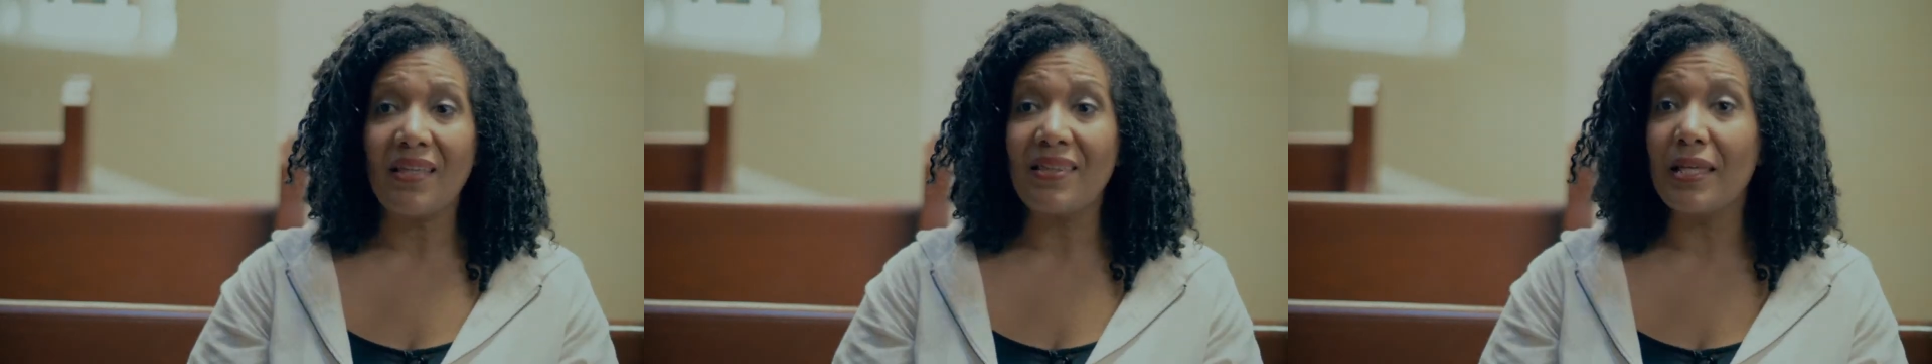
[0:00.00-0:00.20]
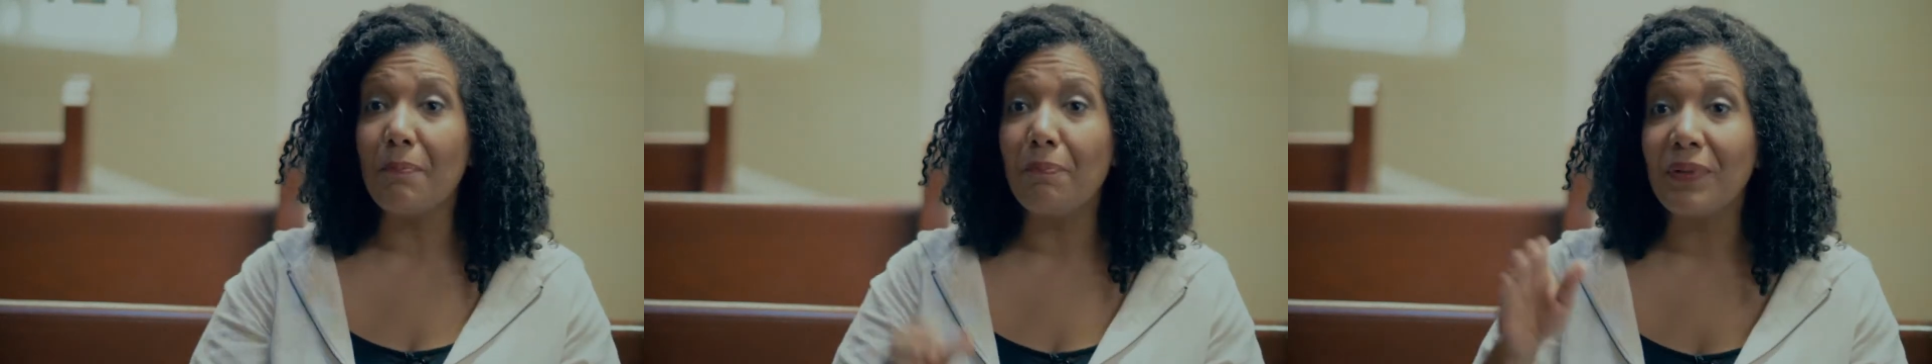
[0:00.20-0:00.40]

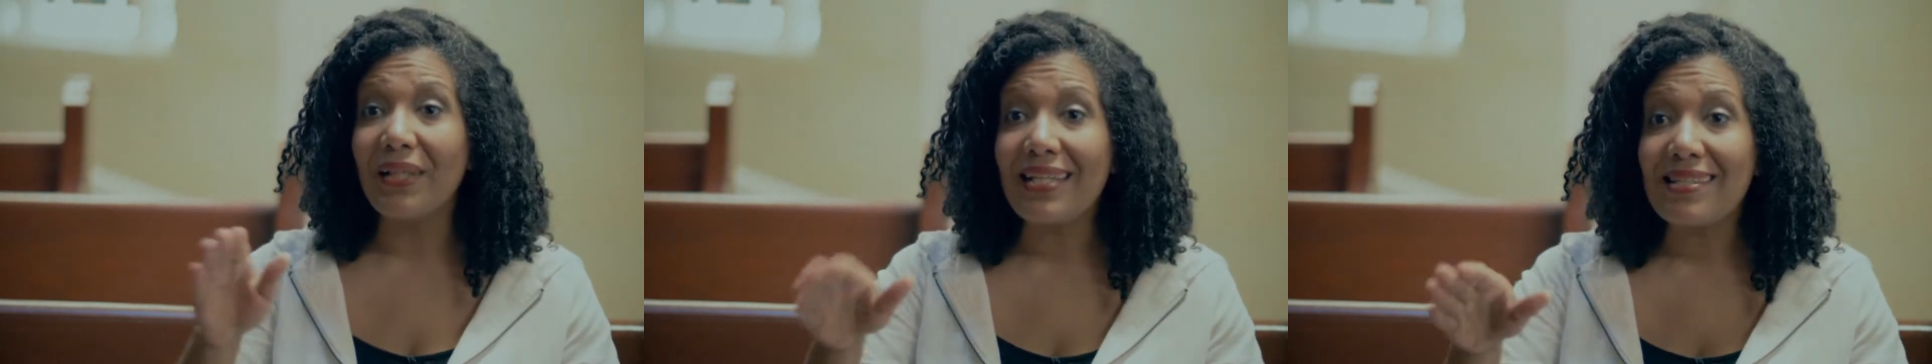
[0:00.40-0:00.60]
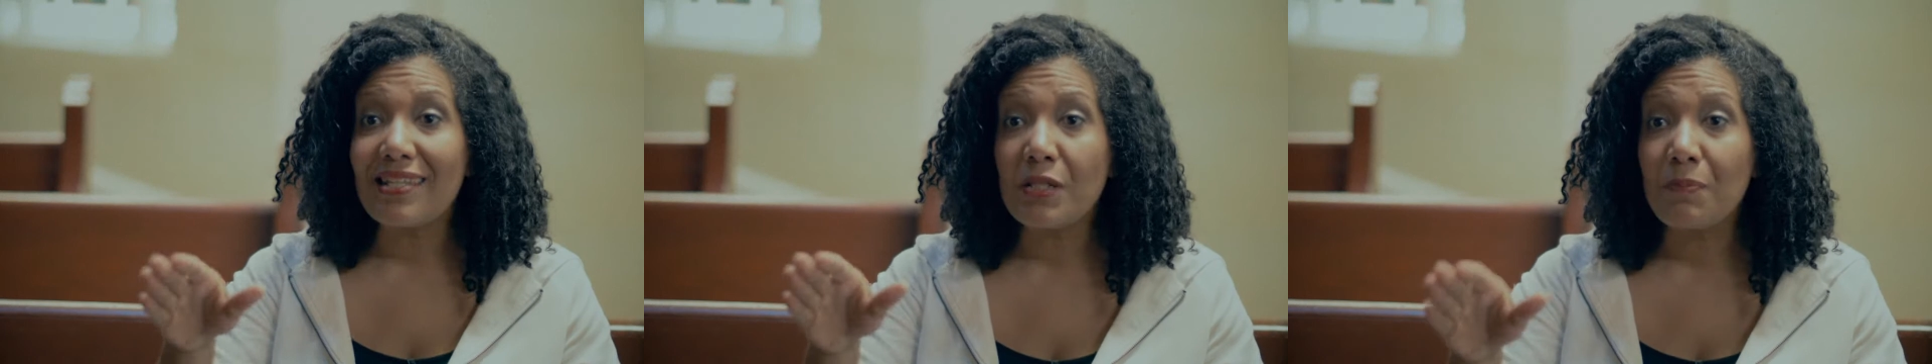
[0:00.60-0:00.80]
that
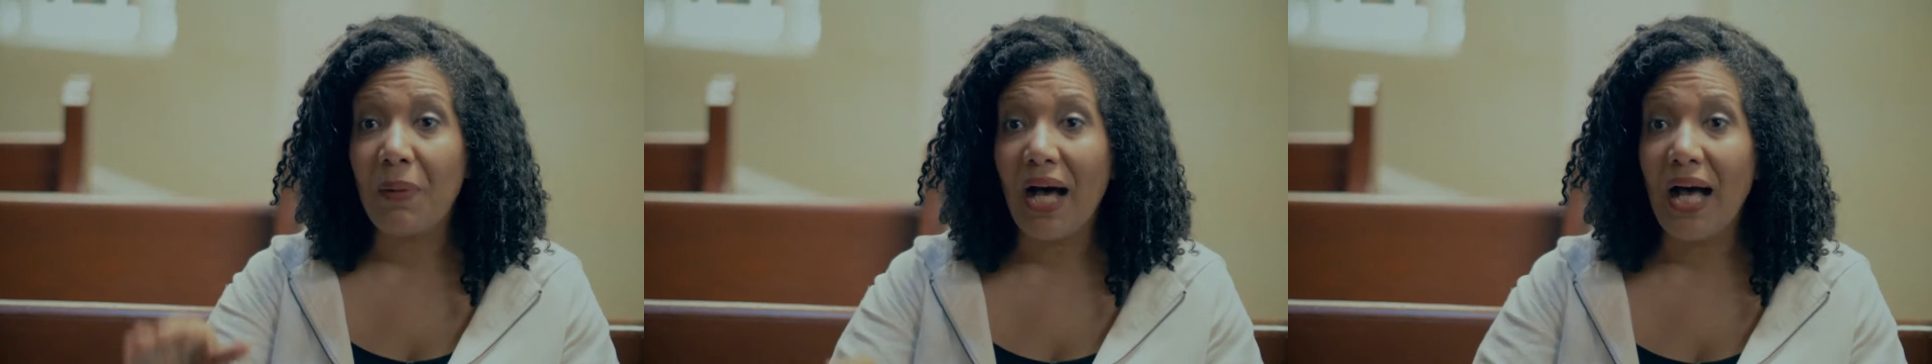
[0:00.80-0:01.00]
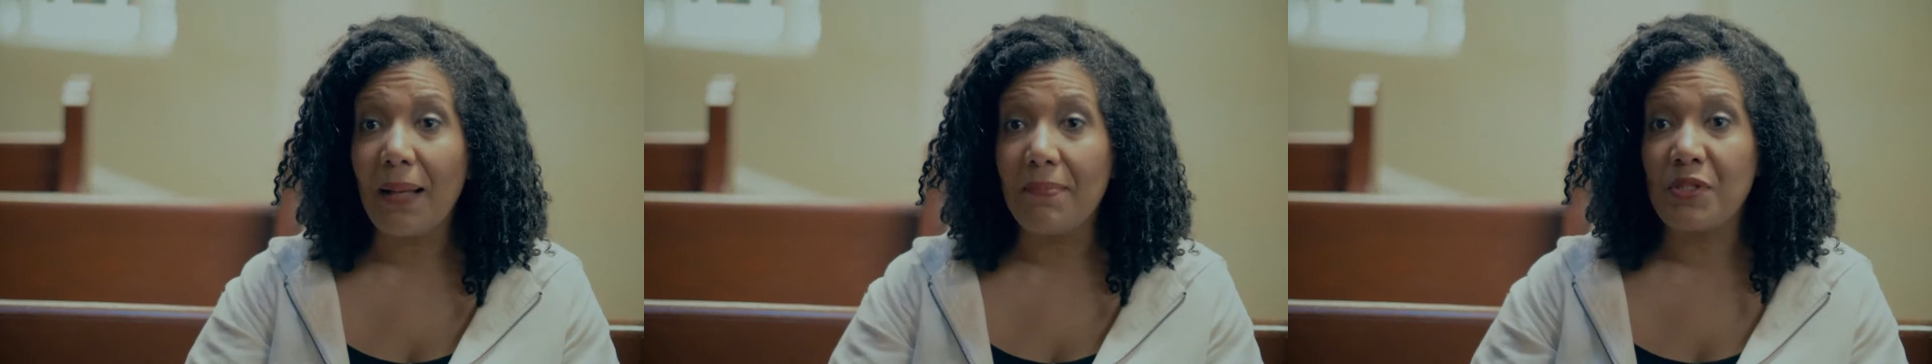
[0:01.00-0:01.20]
blesses
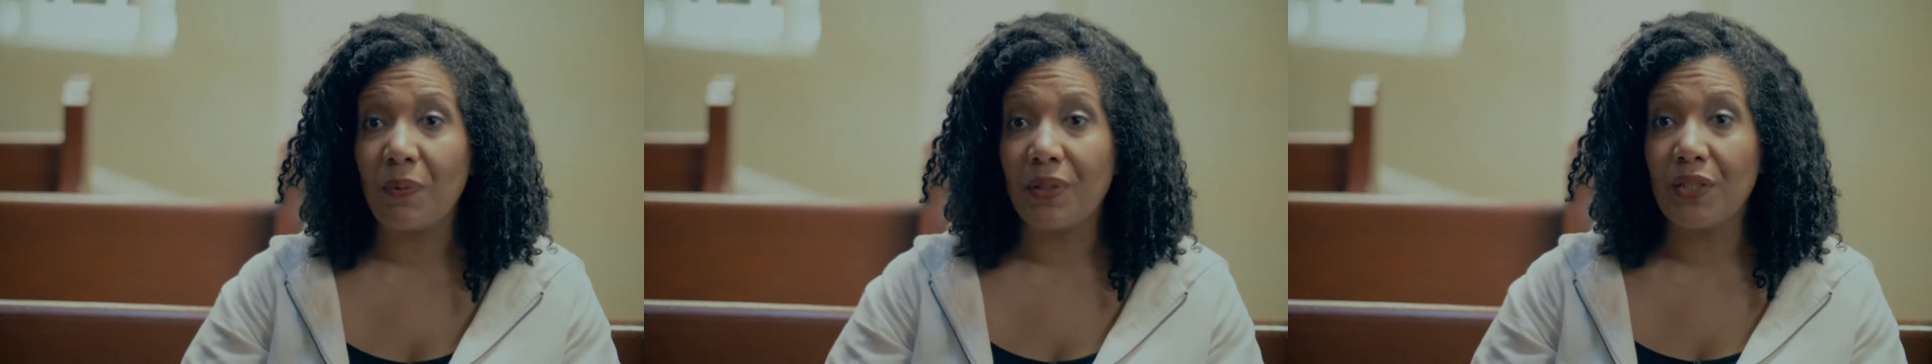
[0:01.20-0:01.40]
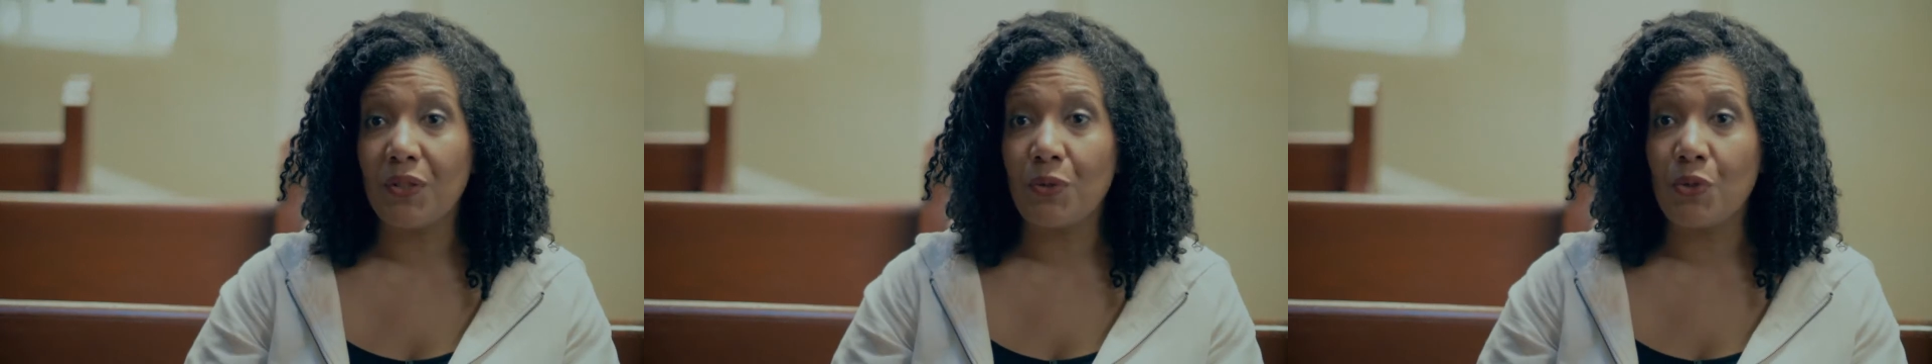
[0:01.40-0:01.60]
bombs
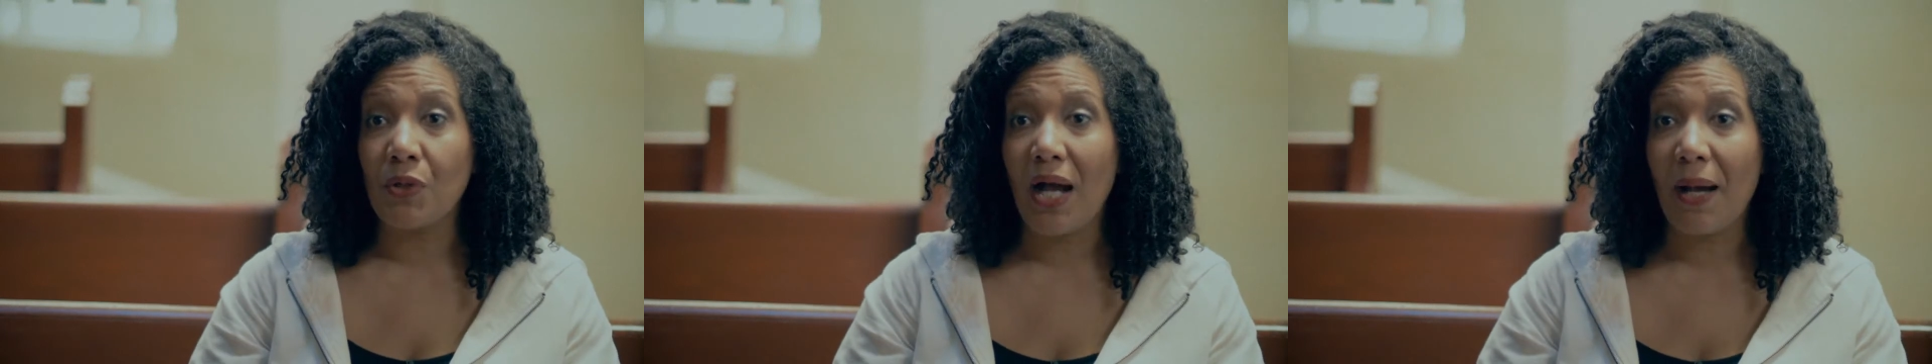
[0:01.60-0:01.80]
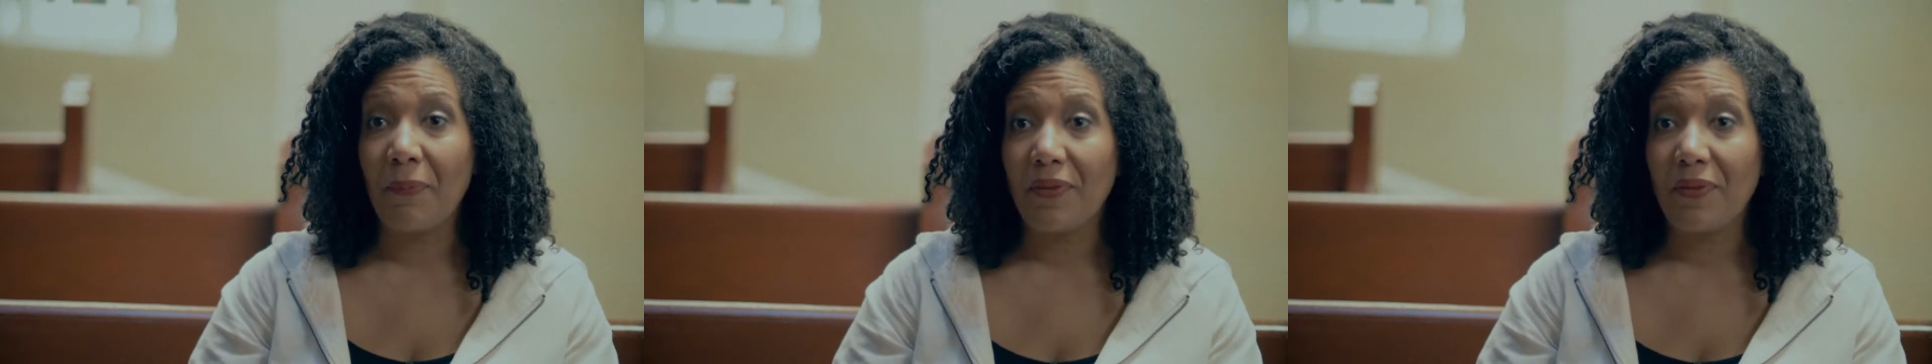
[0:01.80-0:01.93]
when you drop